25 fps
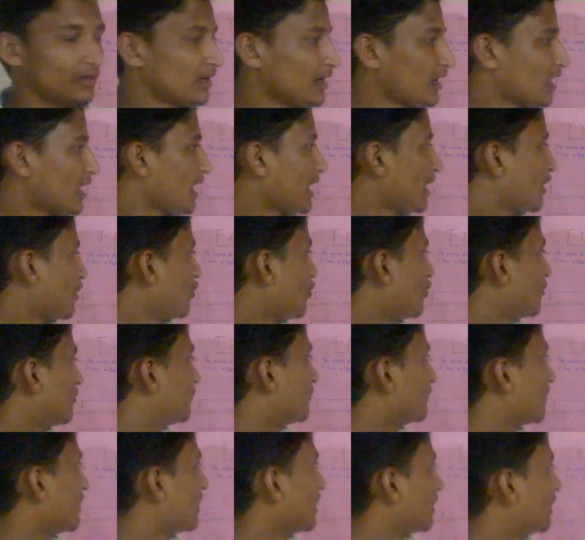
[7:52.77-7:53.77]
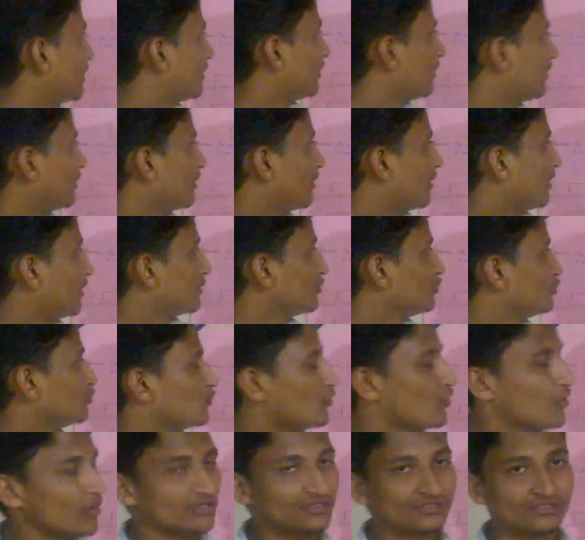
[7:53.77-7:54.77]
I hope you
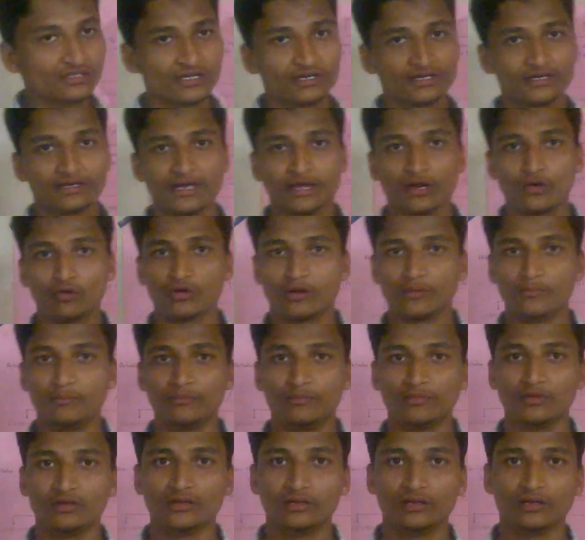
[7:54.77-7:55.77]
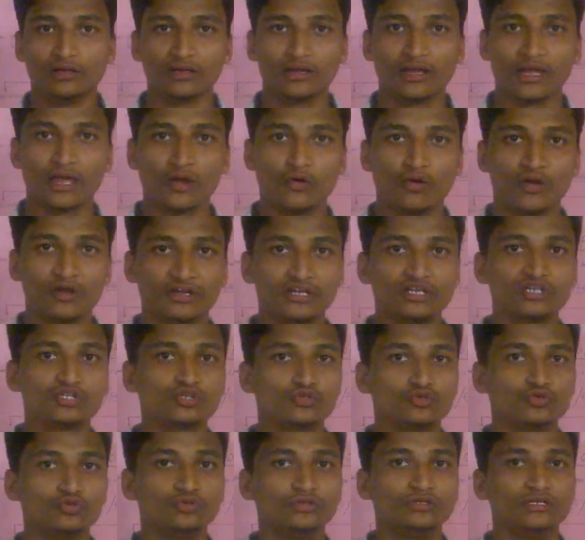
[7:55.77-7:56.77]
guys have
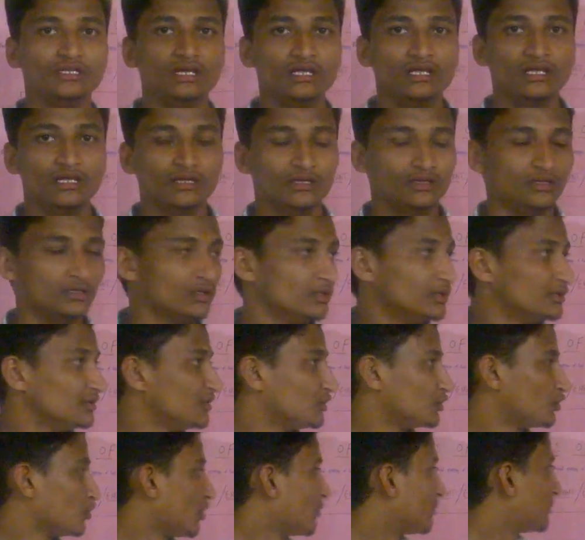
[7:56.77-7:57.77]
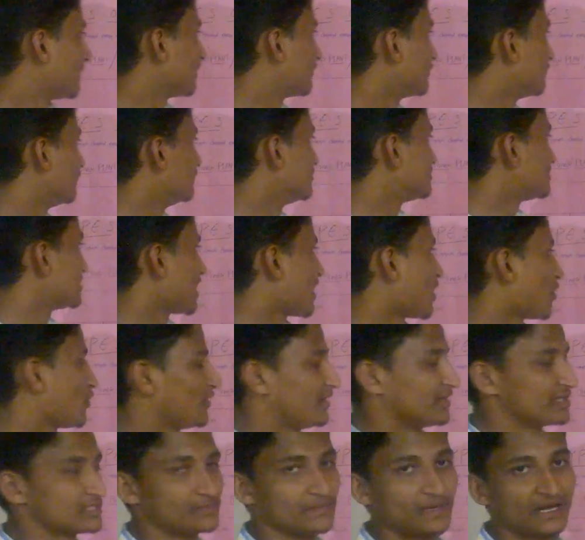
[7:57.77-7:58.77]
understood the topic which I have
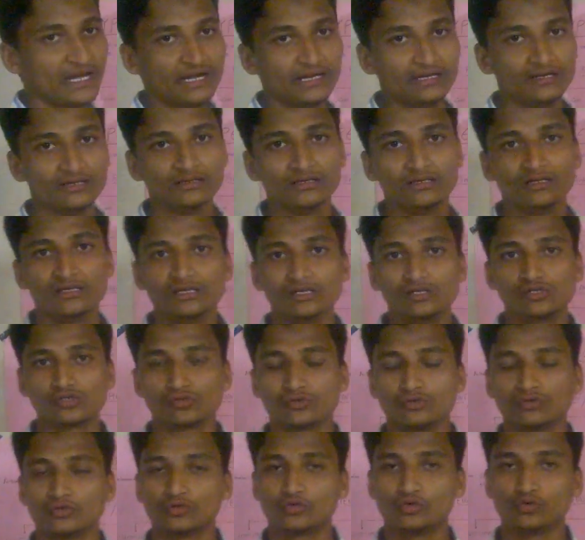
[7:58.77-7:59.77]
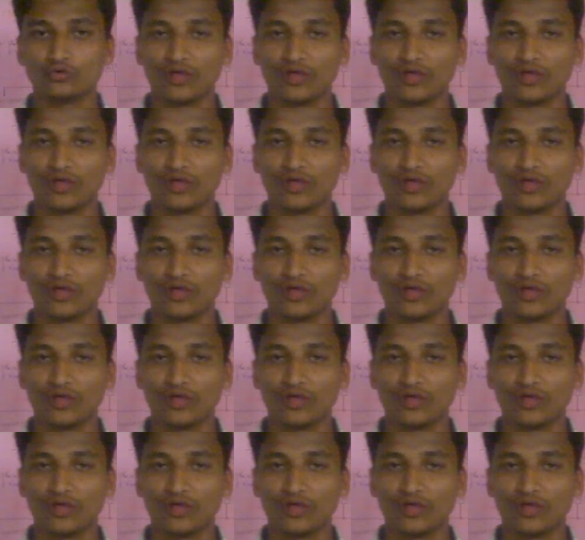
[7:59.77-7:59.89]
explained. So to